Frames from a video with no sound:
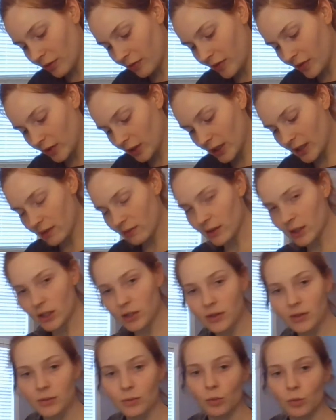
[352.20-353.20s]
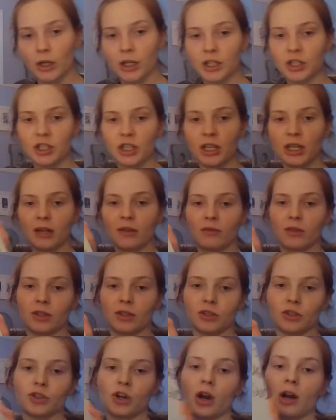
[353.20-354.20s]
will fill in this worksheet and
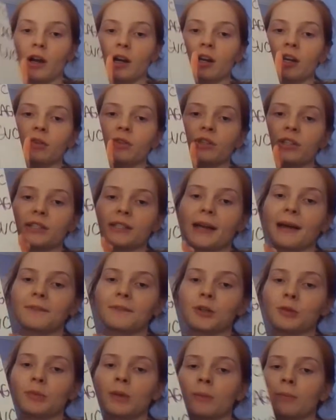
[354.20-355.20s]
this chart. You just have to